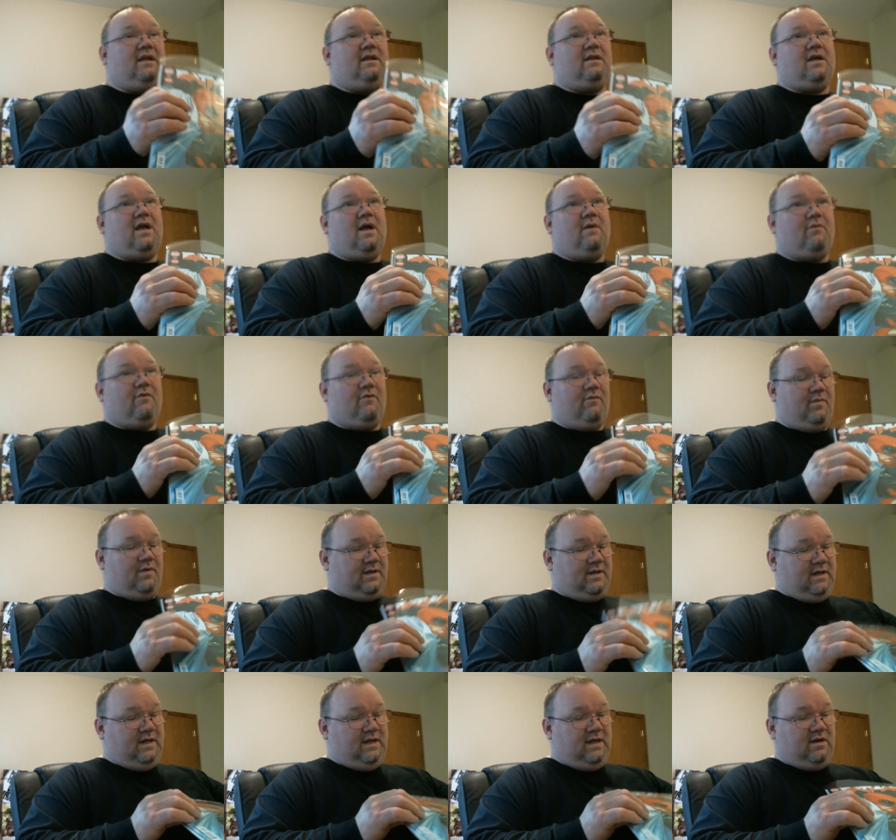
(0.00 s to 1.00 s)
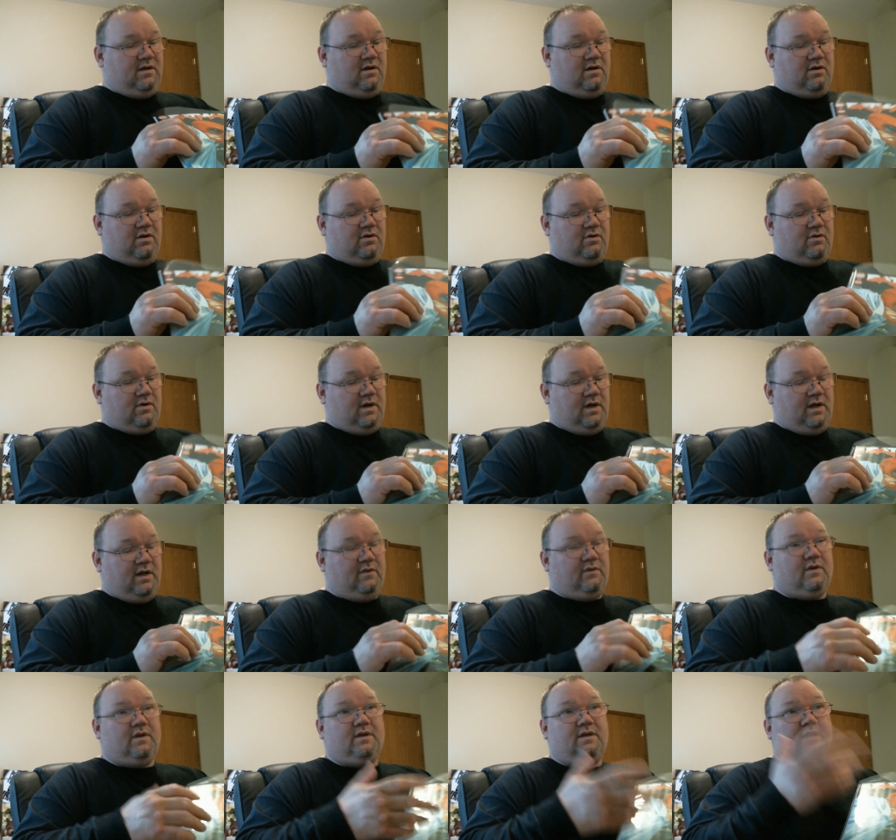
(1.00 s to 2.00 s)
type of Mattina or any
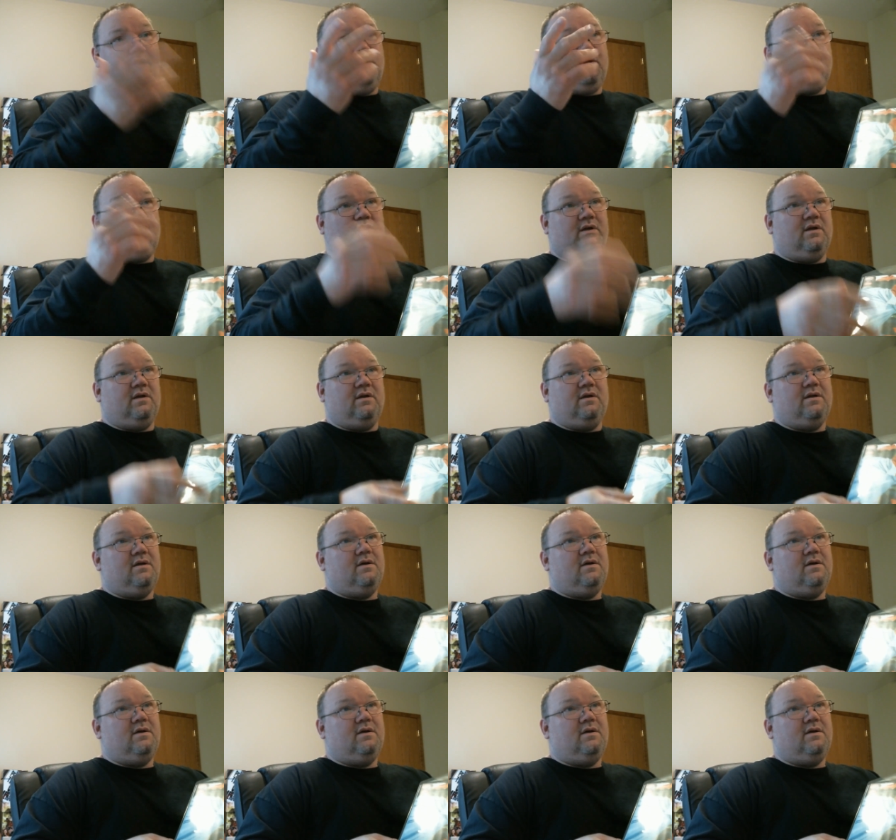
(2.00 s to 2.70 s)
of the decent